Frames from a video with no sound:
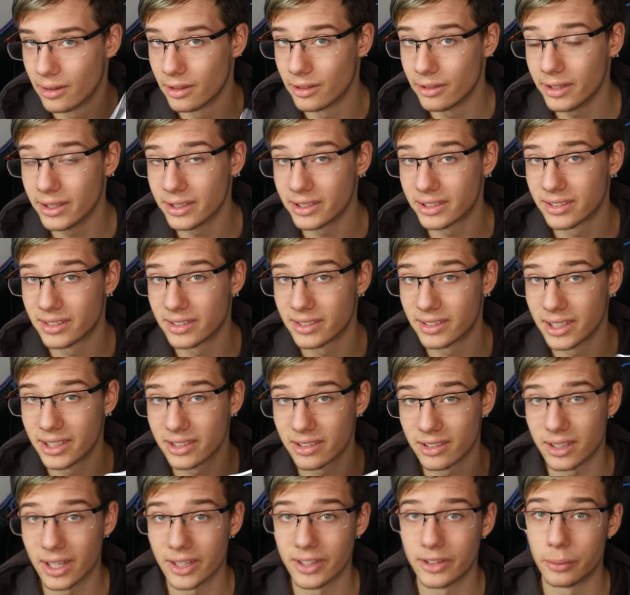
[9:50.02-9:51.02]
This
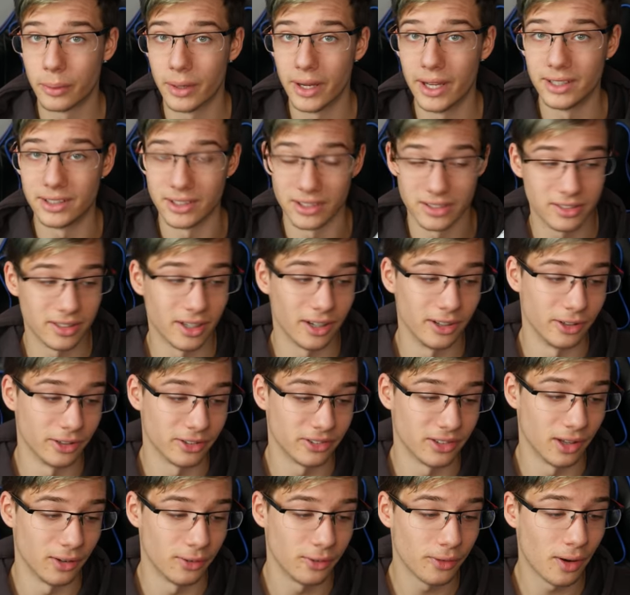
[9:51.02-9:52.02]
is a nice way to start
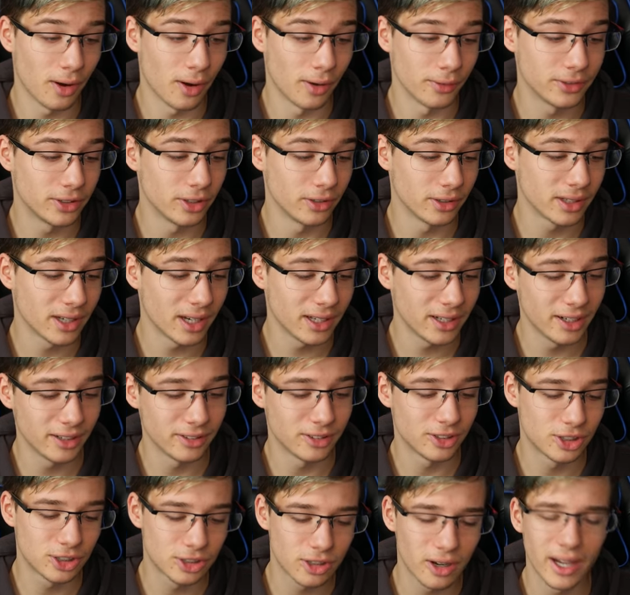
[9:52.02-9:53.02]
yourself off, to kind
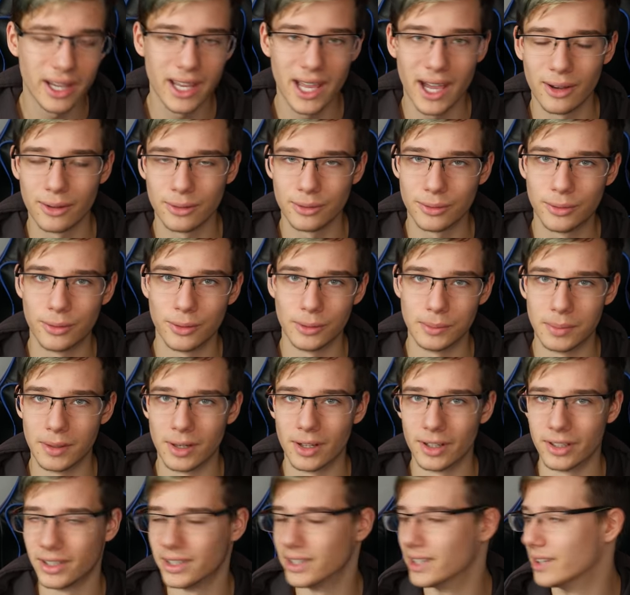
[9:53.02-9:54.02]
of try out full
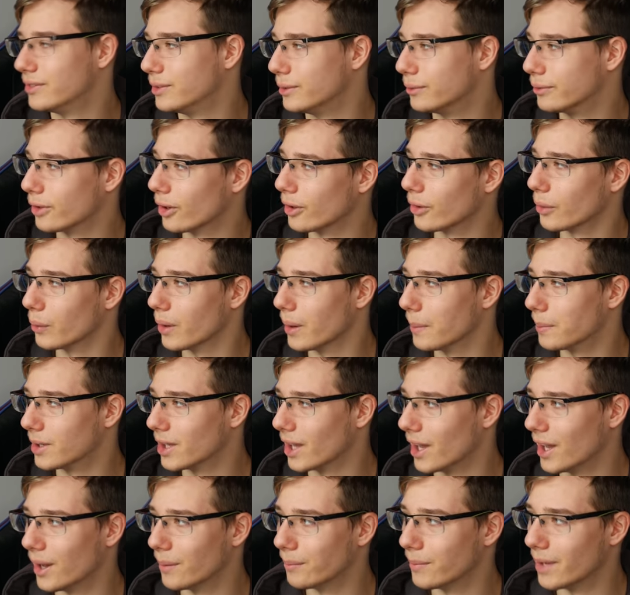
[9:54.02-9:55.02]
body if you've got a
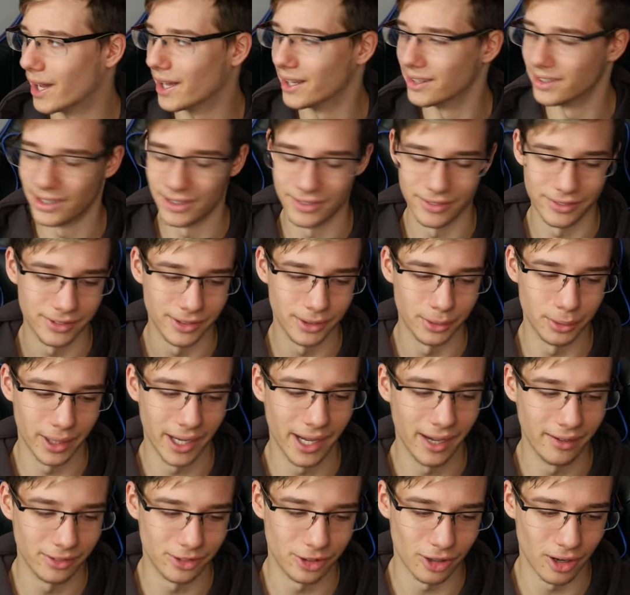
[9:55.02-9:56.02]
webcam and if you
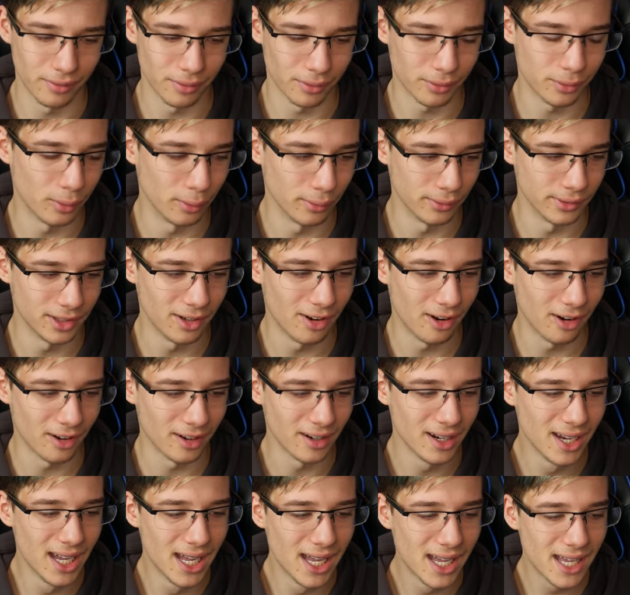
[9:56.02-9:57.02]
have Driver 4
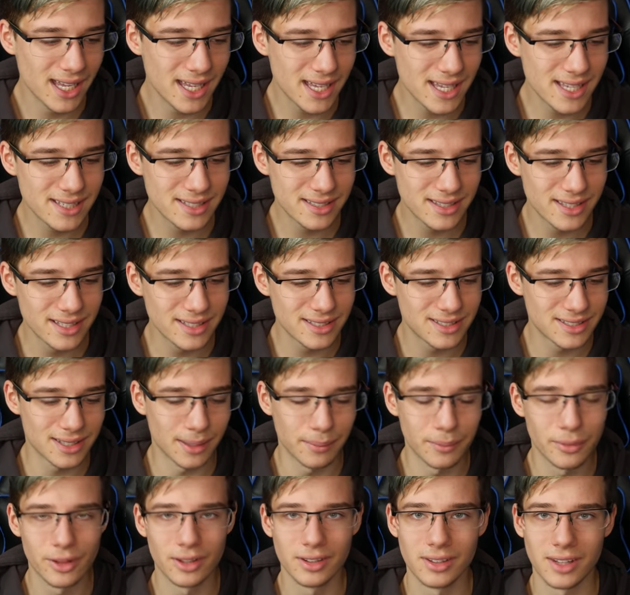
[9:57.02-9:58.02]
VR. Is this
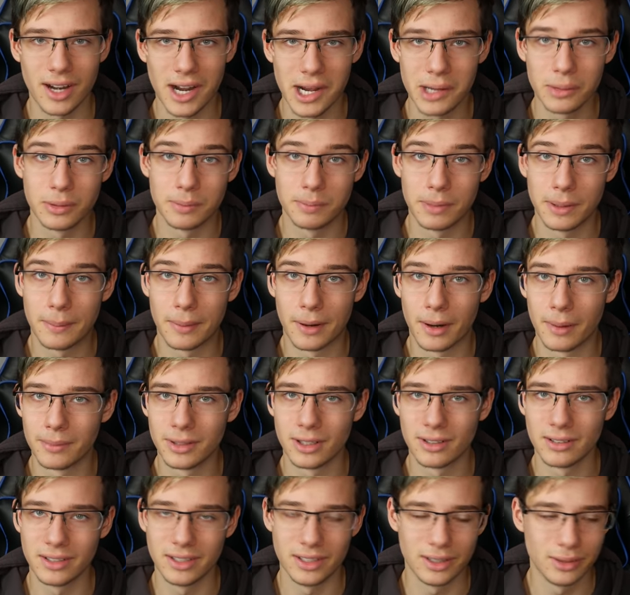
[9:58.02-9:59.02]
something that I would be
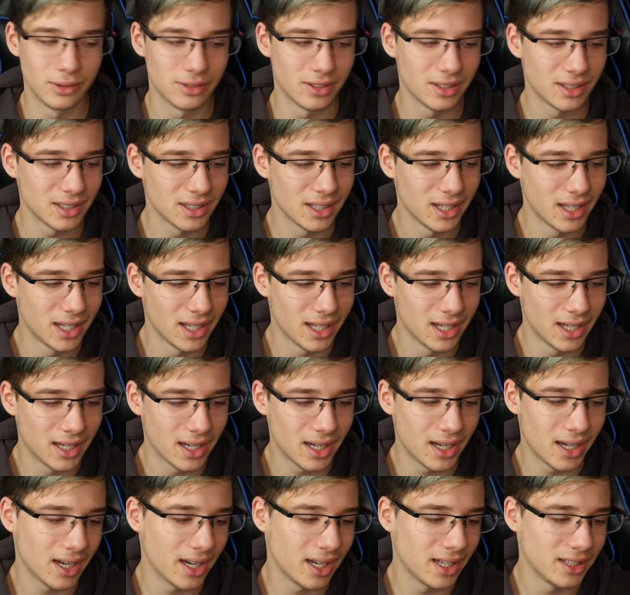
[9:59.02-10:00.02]
permanently using?
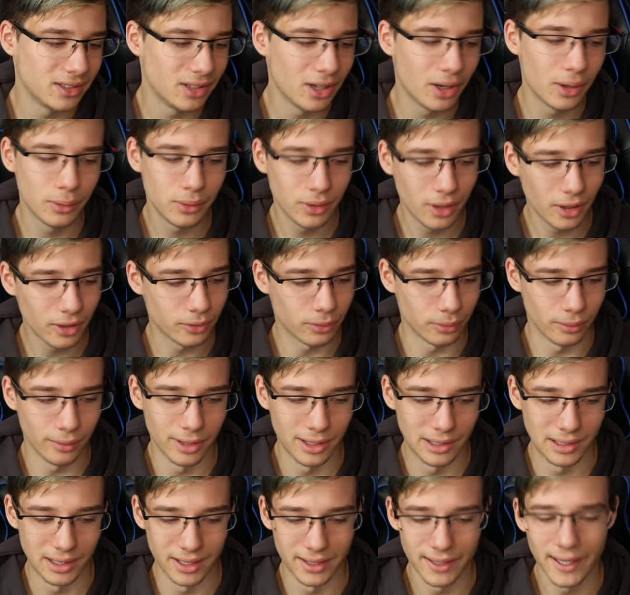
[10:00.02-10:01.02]
Uh, no, not
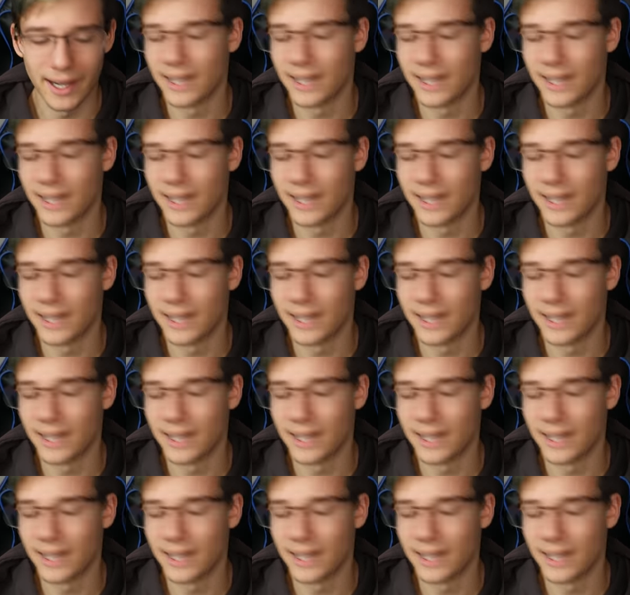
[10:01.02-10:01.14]
really.